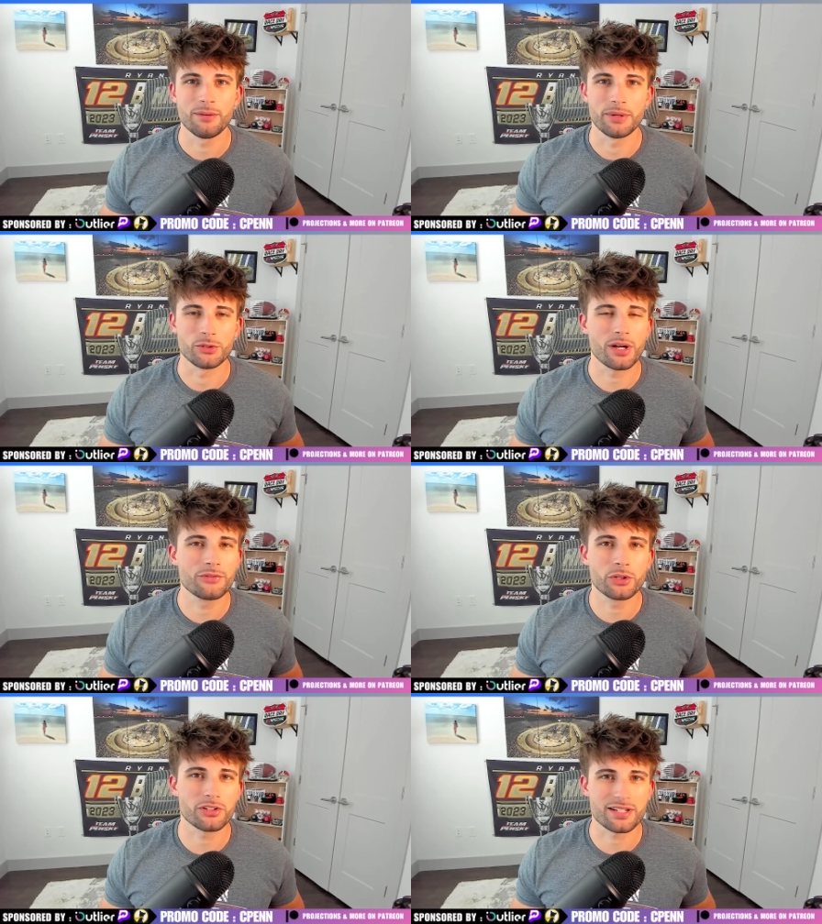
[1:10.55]
We do have
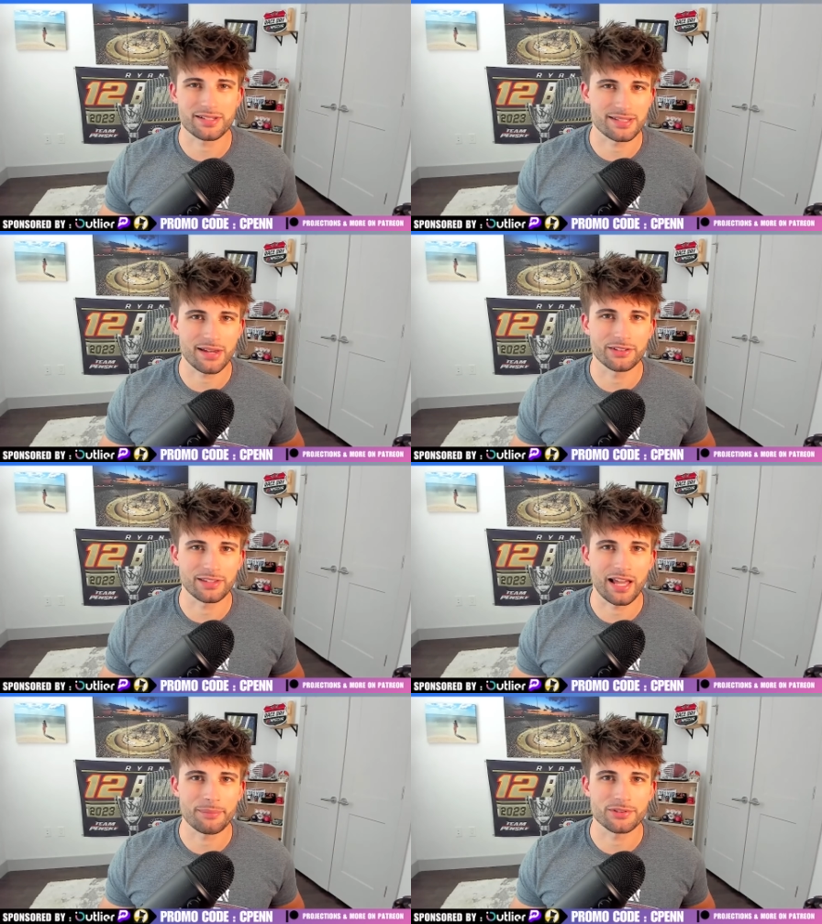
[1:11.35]
267
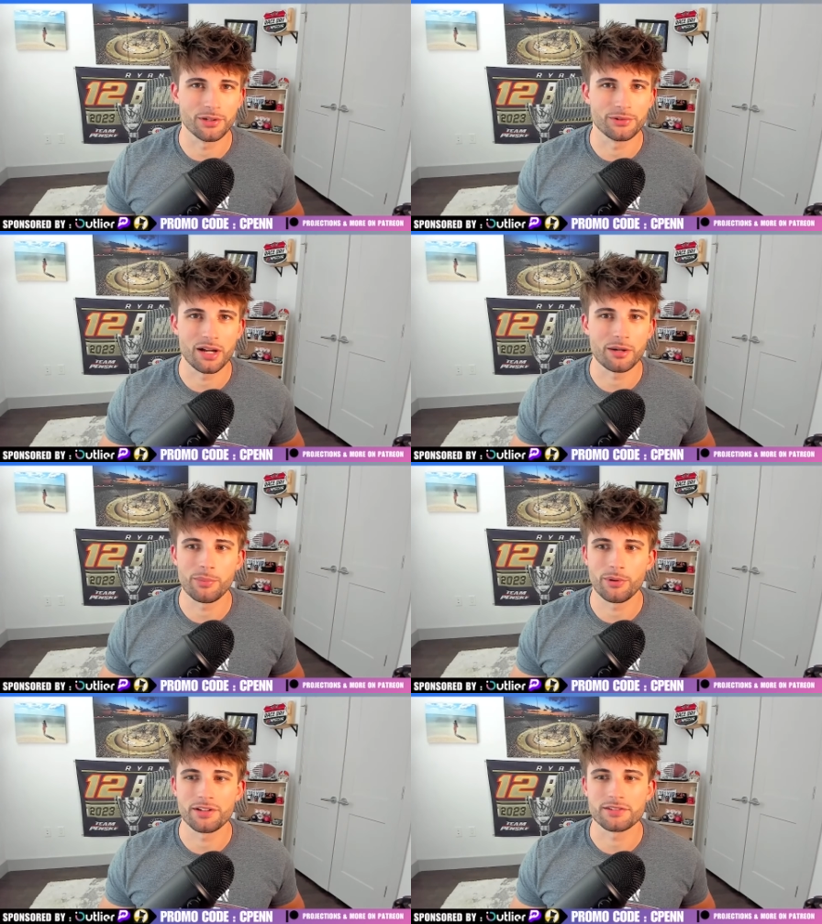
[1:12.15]
laps, so downer
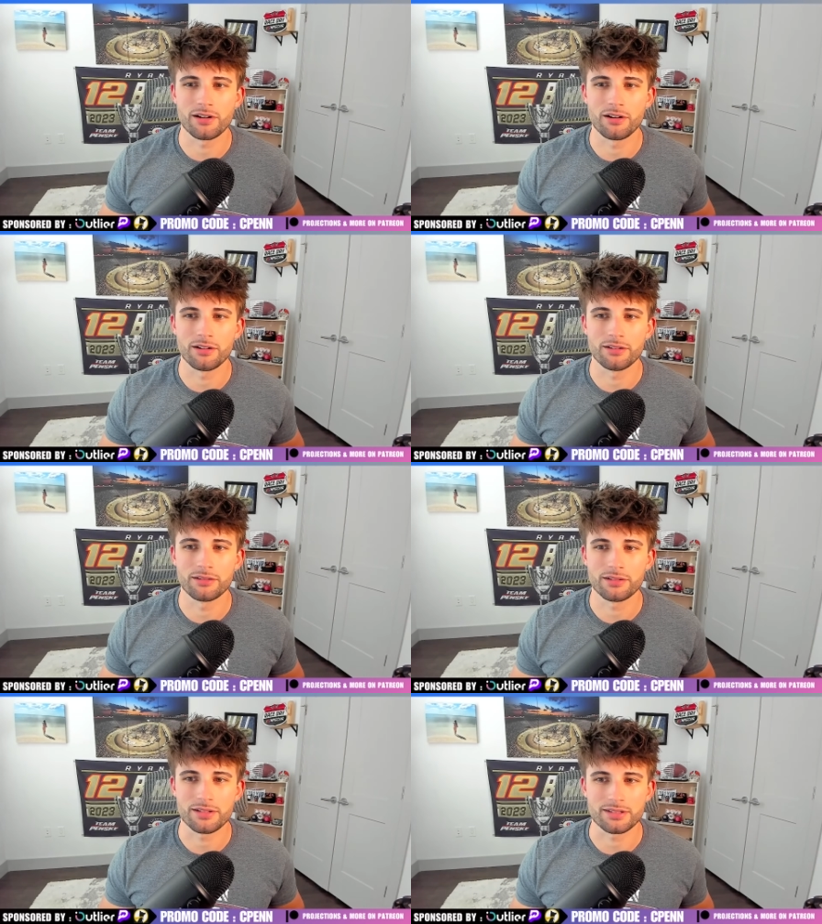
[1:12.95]
points are
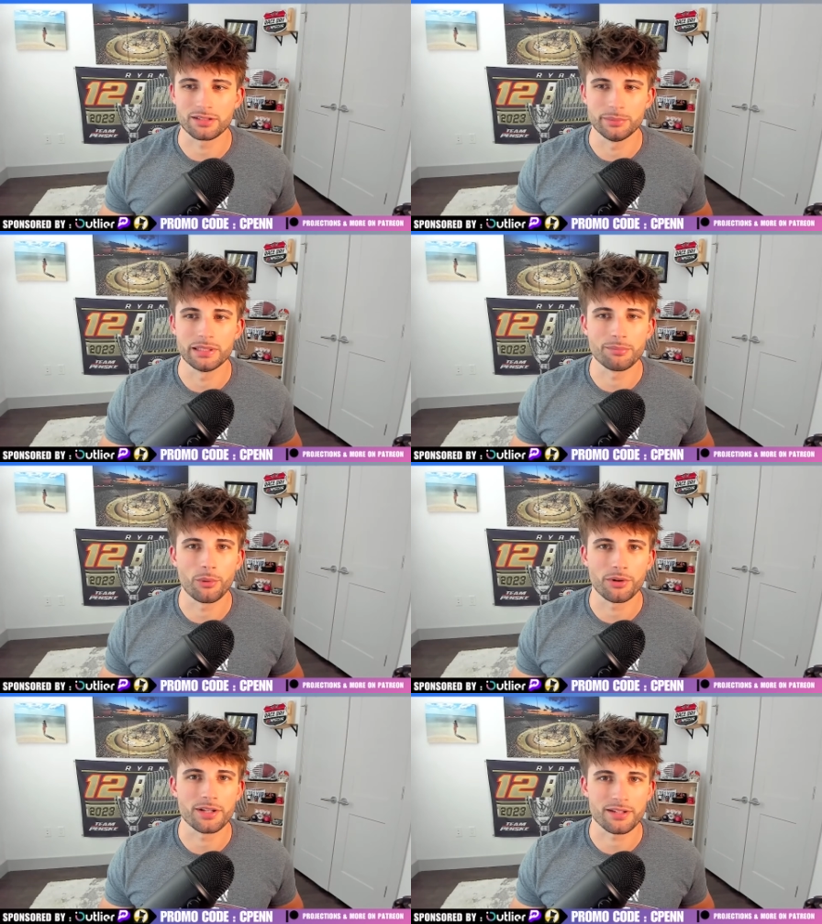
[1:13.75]
at least a little bit
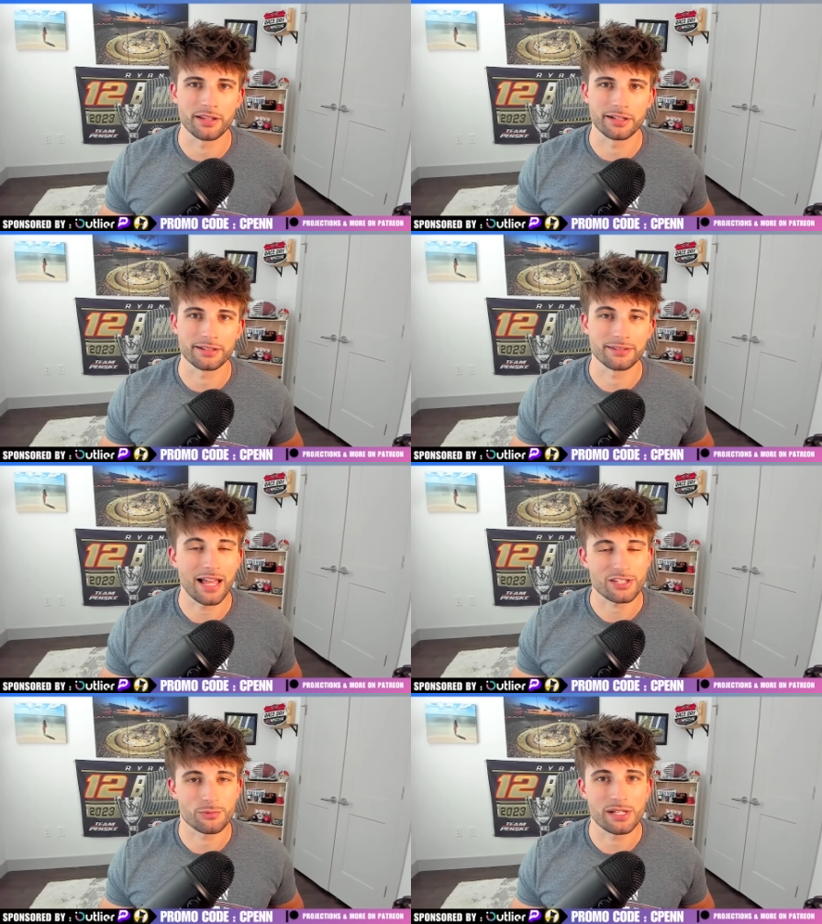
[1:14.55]
important. It's not like
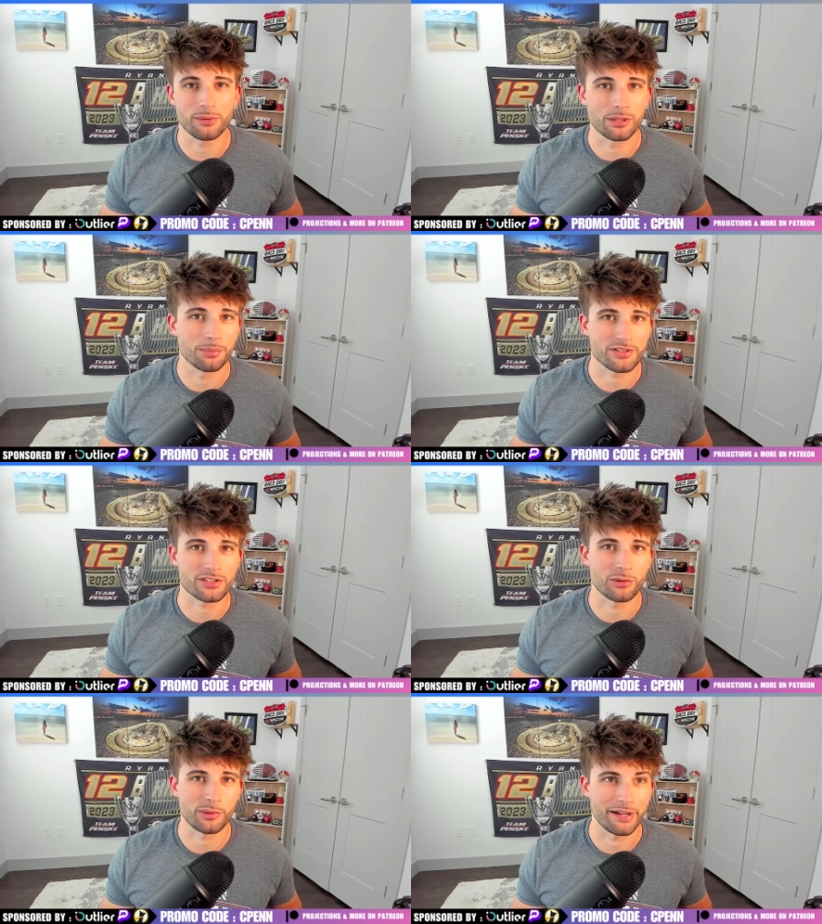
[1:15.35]
last week we are at
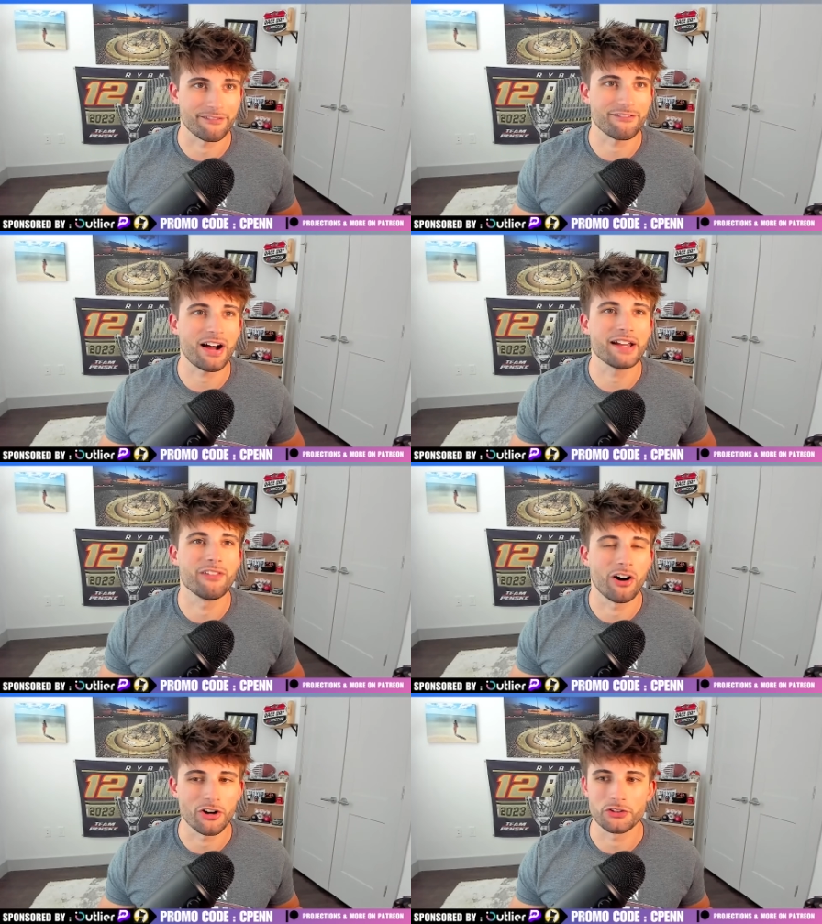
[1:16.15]
Bristol where we have
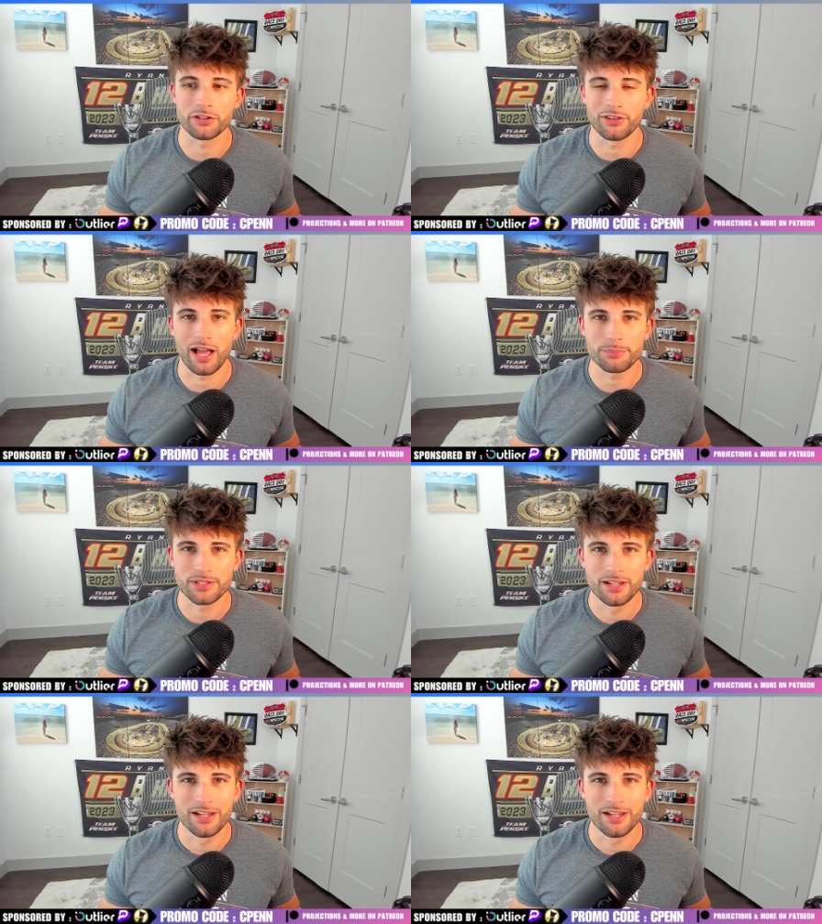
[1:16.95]
500 laps.